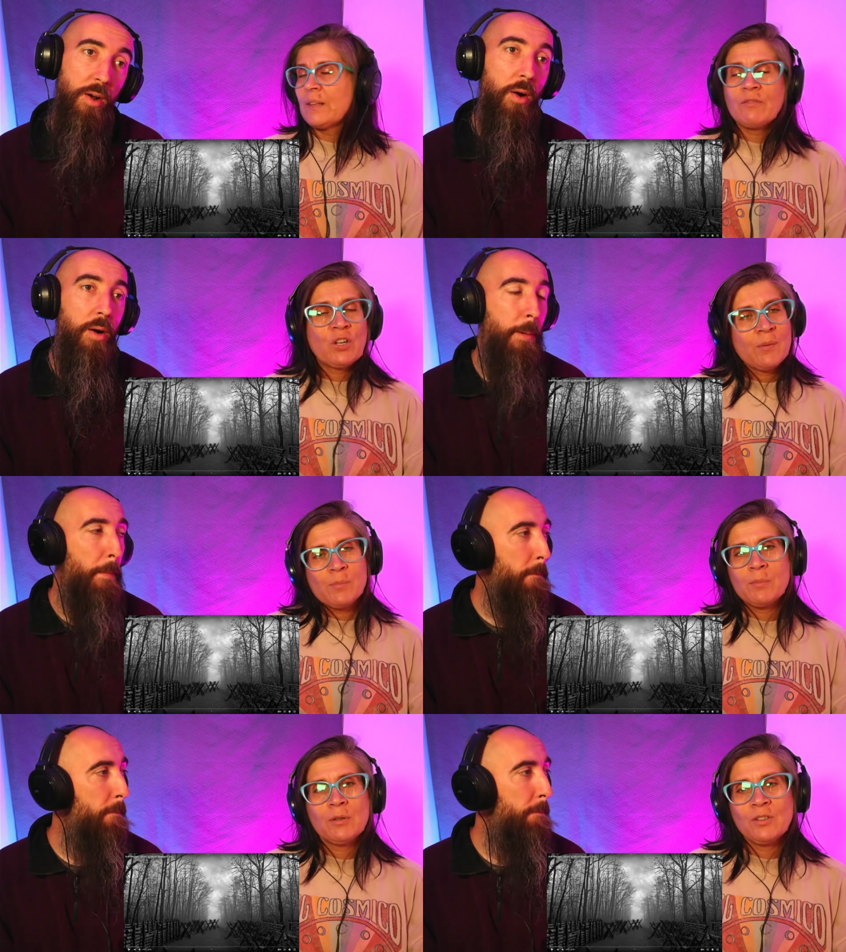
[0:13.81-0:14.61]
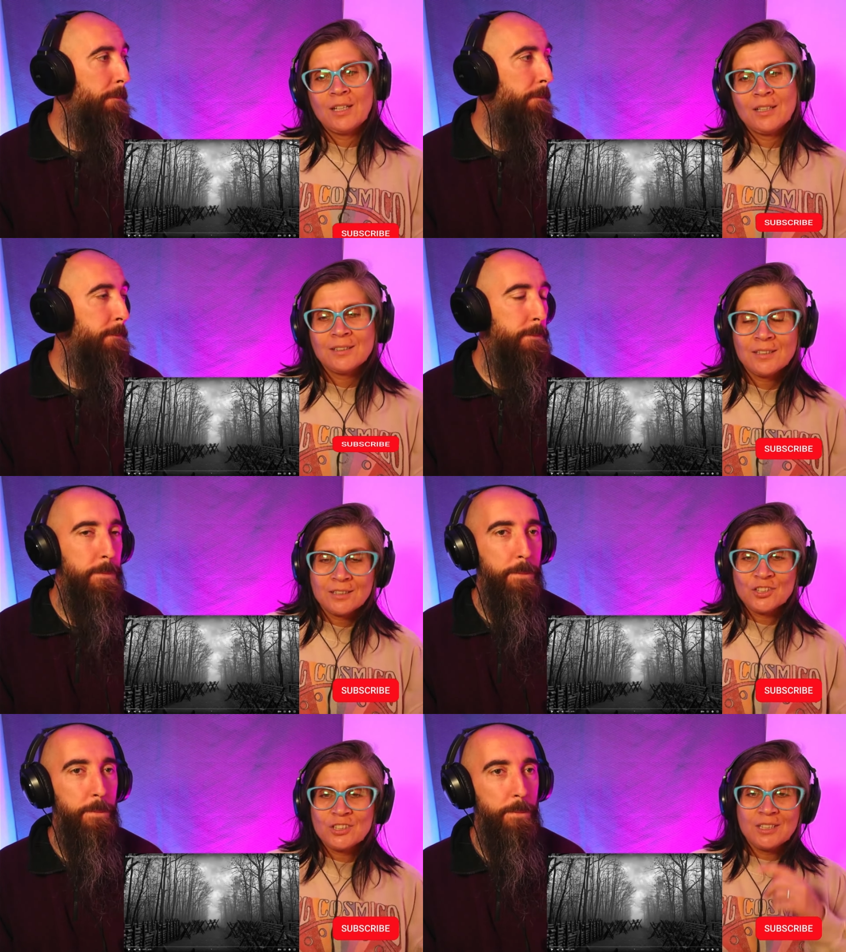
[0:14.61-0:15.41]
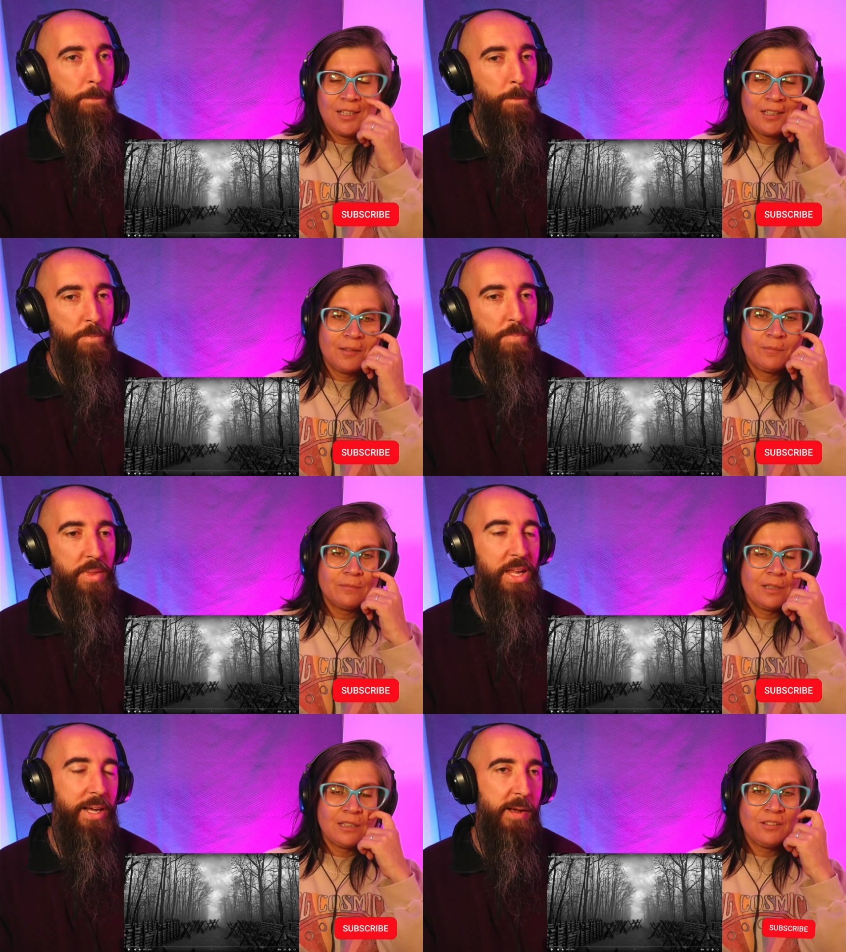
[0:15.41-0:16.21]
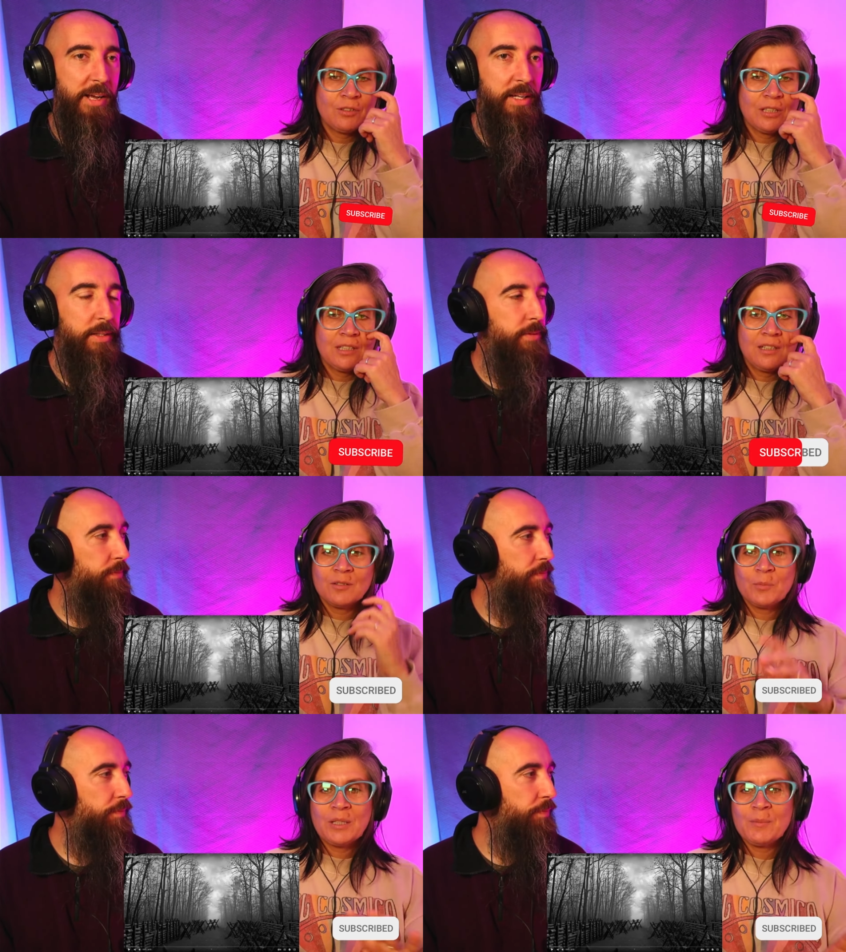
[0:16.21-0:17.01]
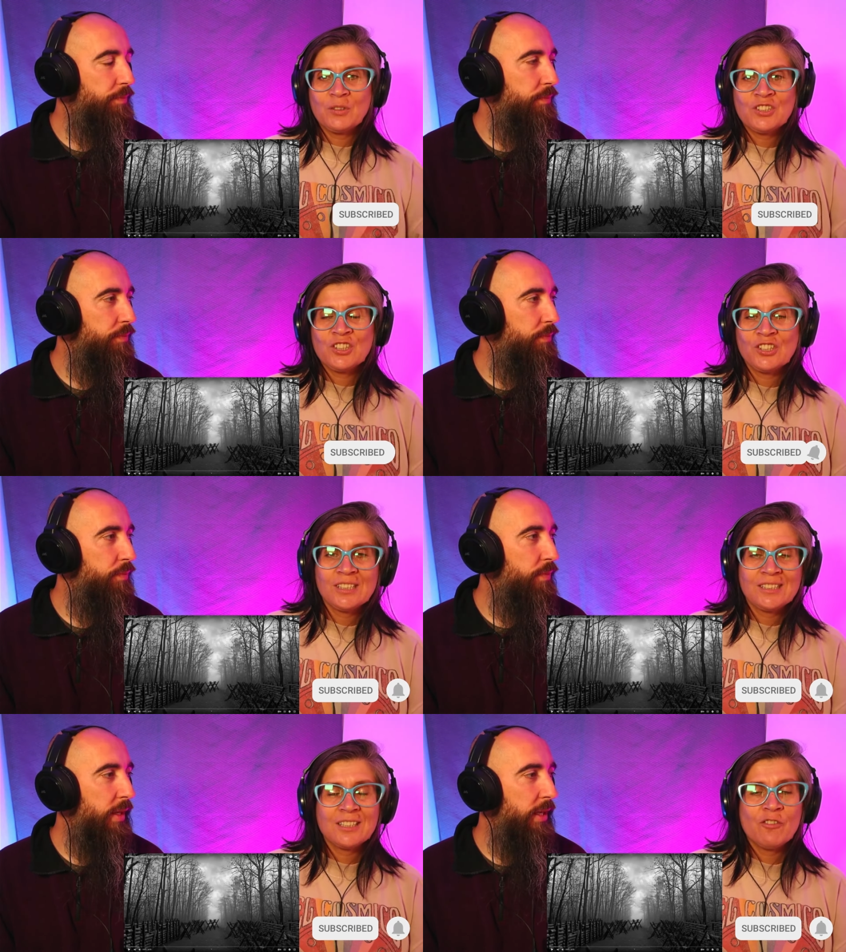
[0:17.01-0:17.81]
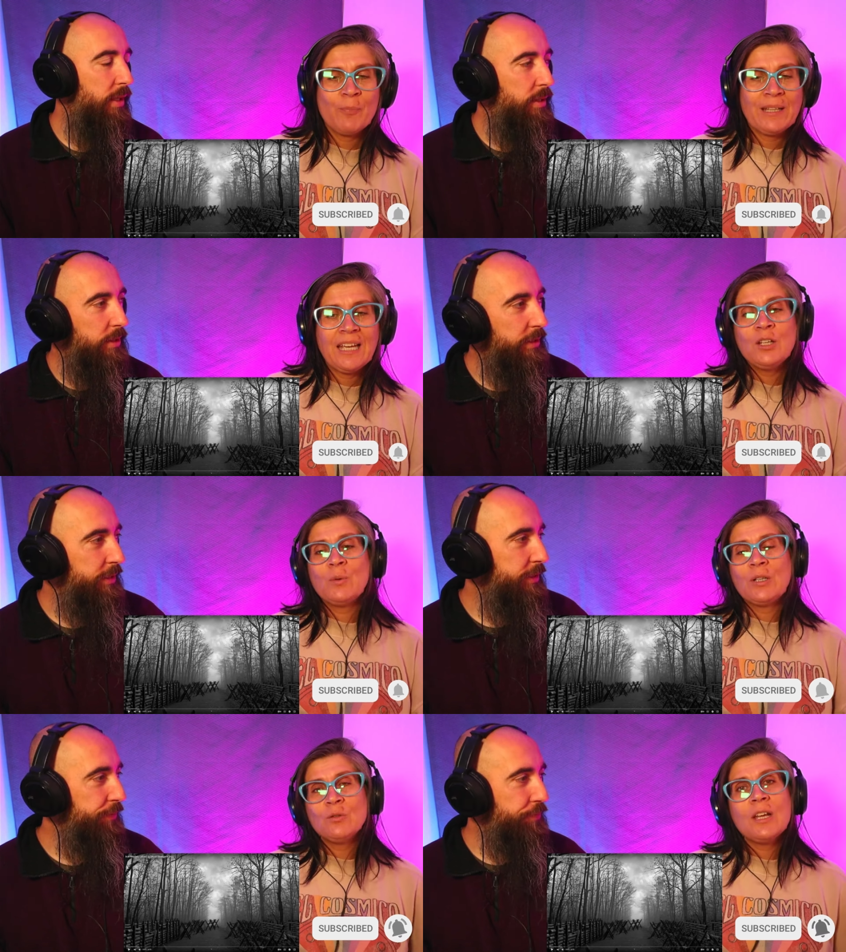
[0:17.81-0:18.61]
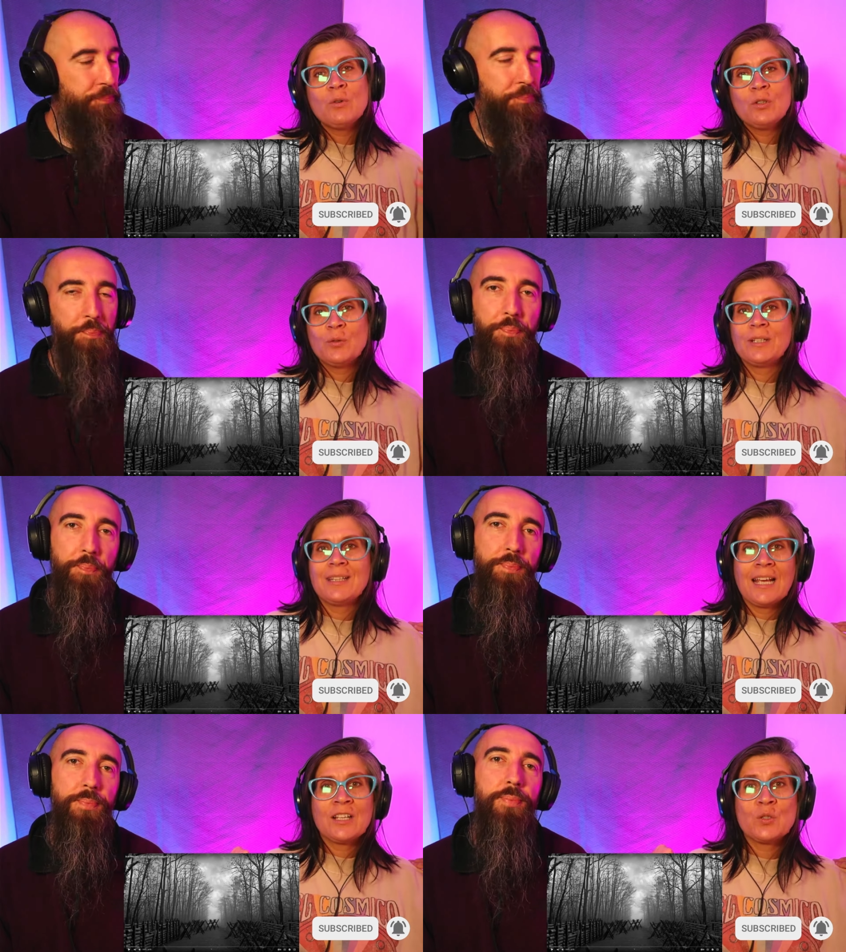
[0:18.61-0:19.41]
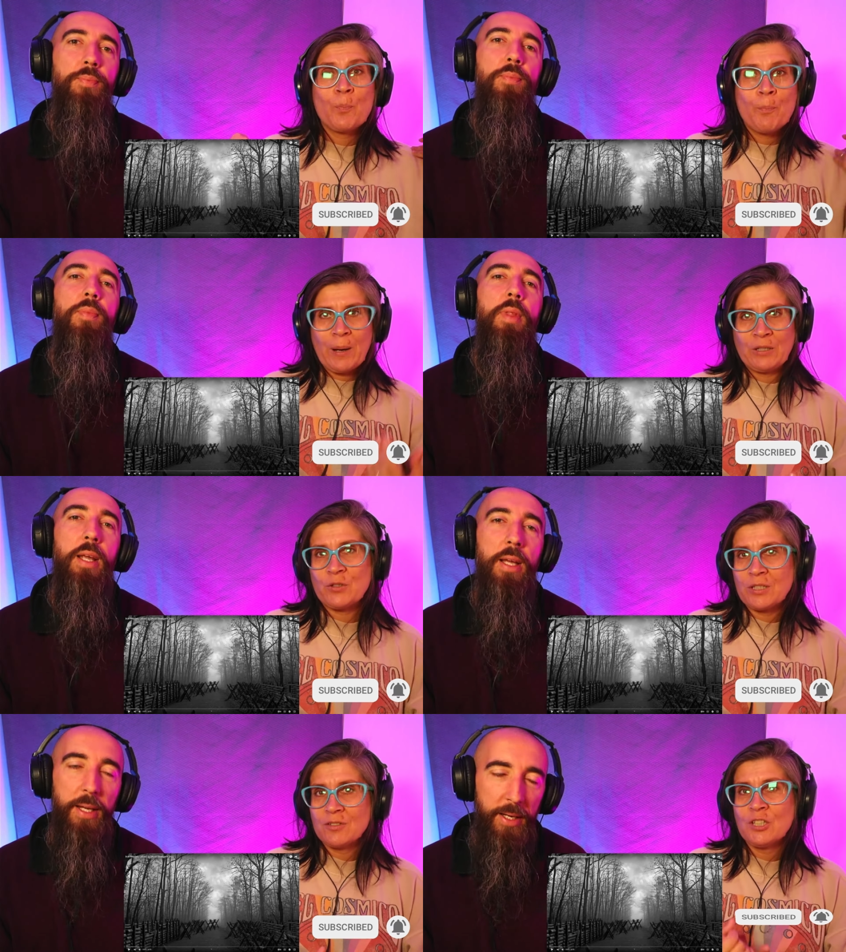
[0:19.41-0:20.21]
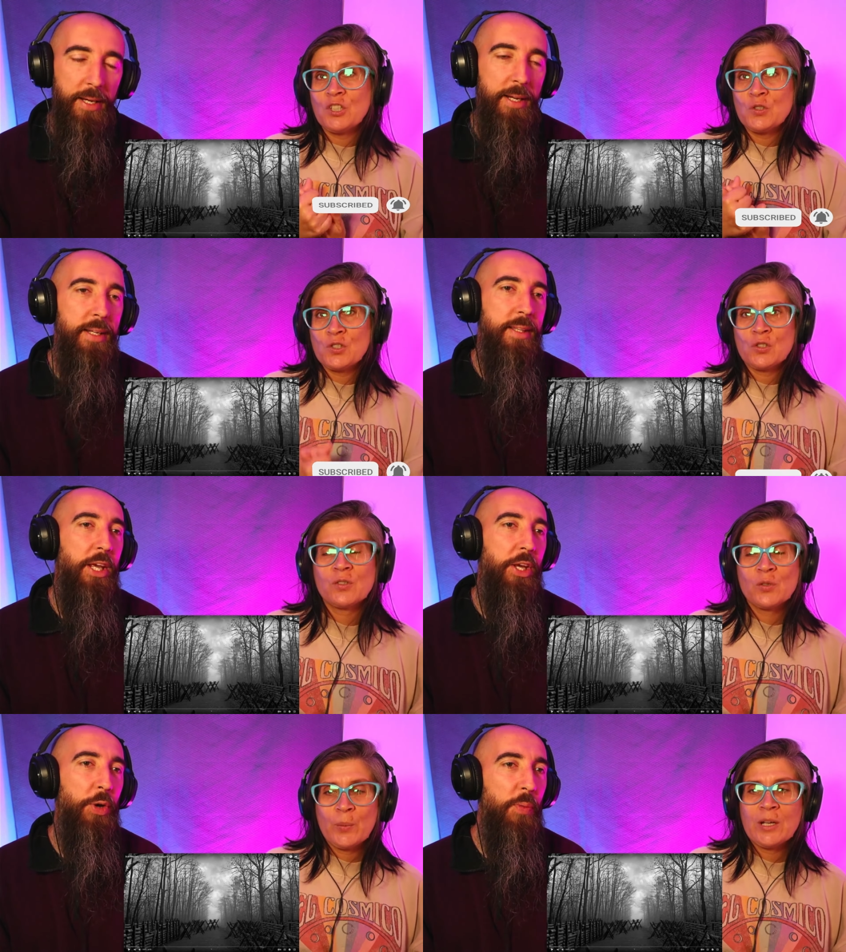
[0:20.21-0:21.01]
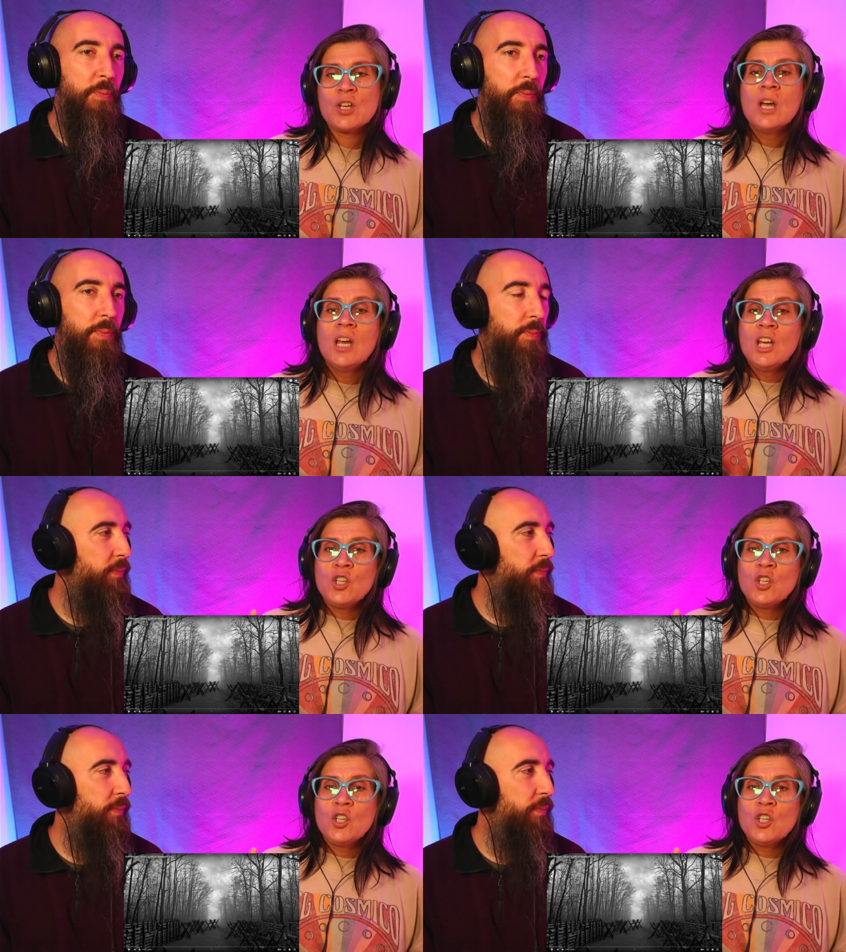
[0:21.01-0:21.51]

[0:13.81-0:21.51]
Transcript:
Speaker 1: Not very happy about that, actually. Uh, I did read a little bit about the song itself. But anyway, today we're doing it thanks to Patrick. So thank you so, thank so you. much.